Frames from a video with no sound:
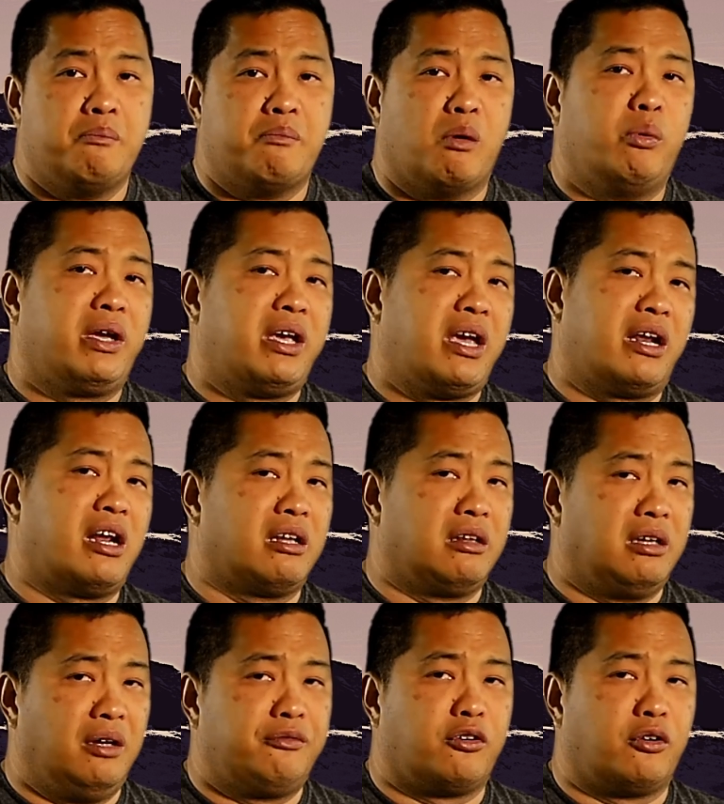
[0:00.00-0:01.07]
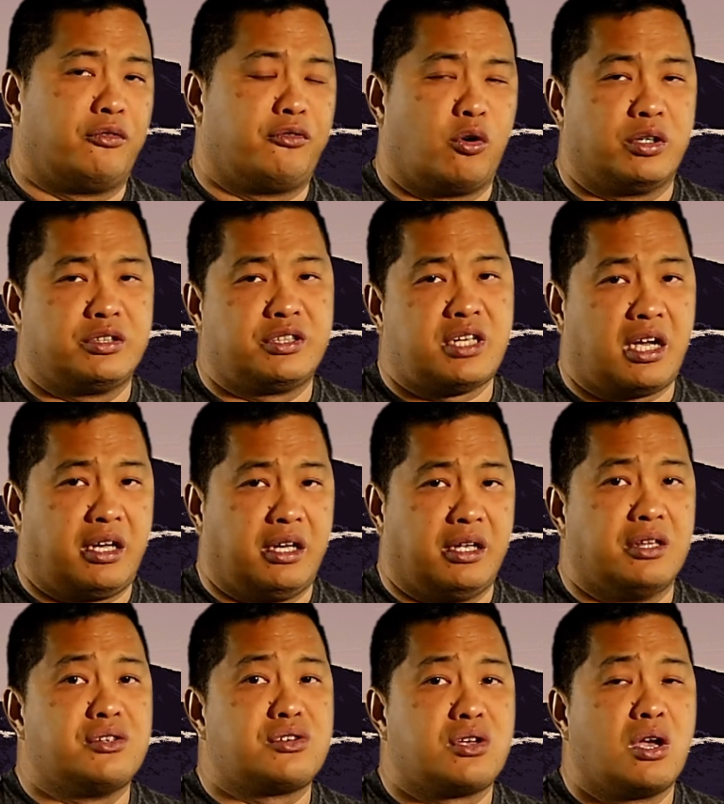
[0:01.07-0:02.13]
but we cannot live for 4
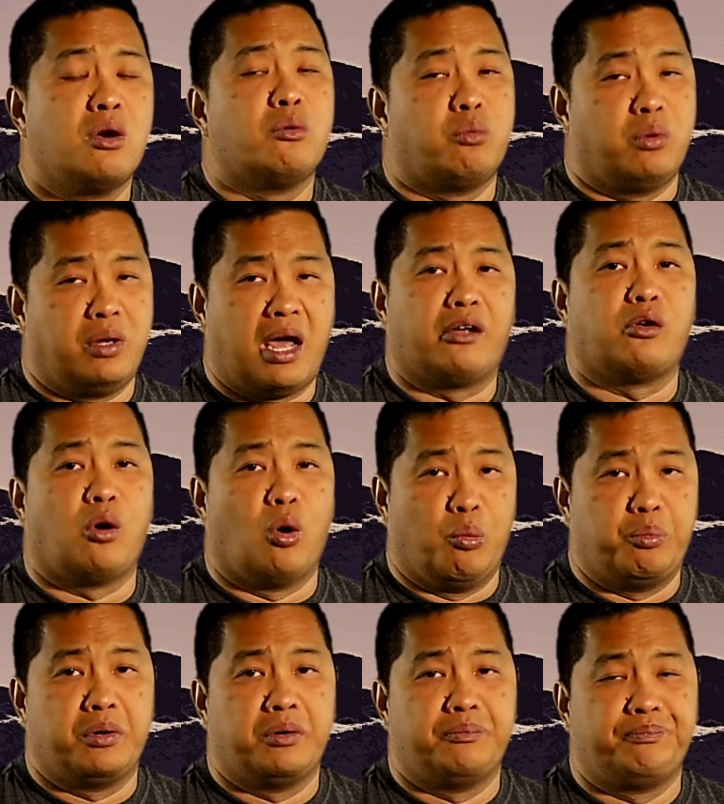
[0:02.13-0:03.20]
seconds without hope.